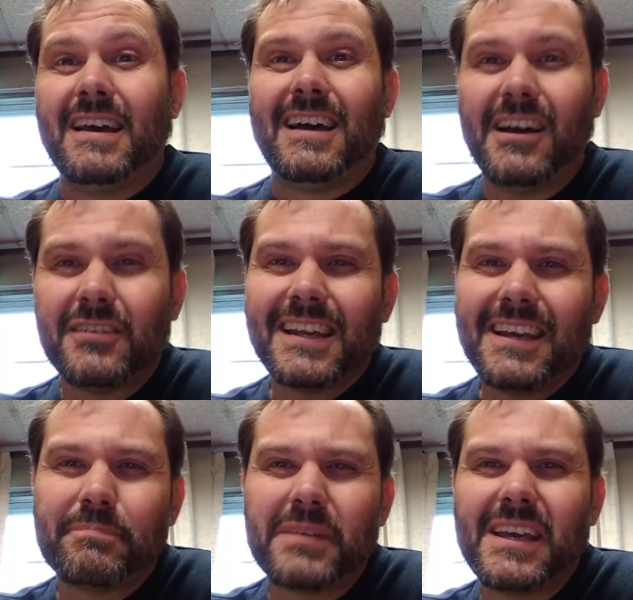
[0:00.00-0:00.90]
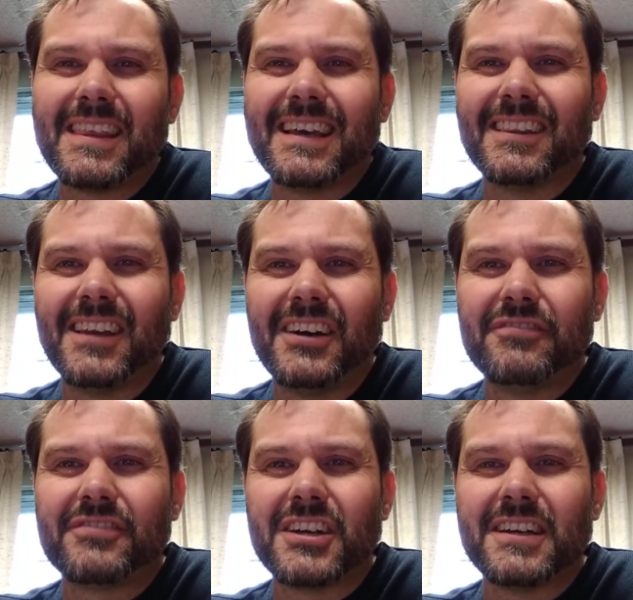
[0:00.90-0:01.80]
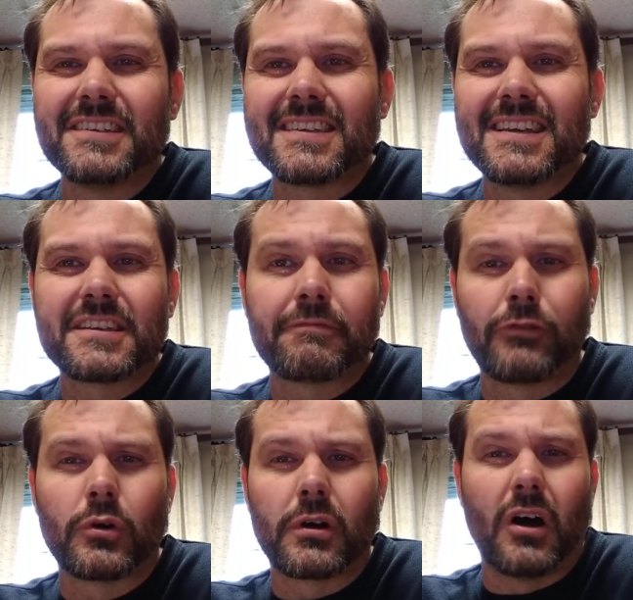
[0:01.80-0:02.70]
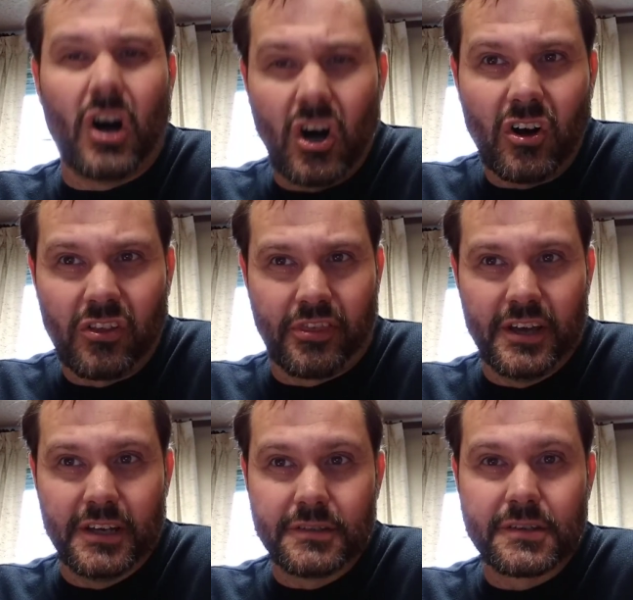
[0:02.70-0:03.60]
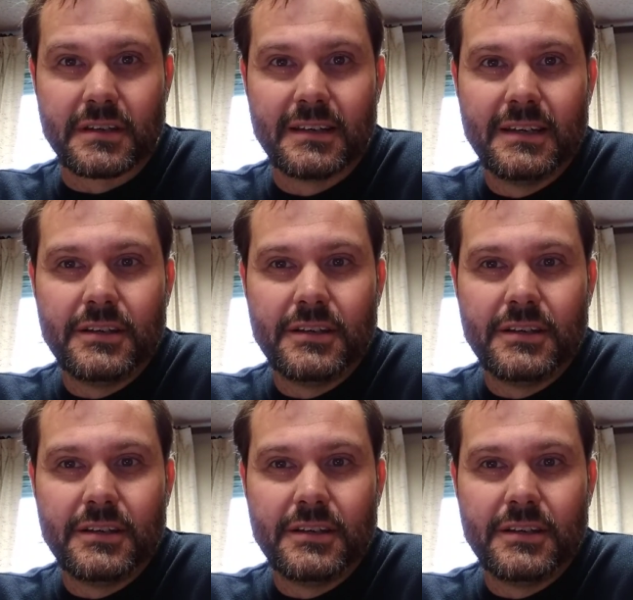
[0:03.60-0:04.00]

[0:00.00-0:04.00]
How can it be that love does this for all things?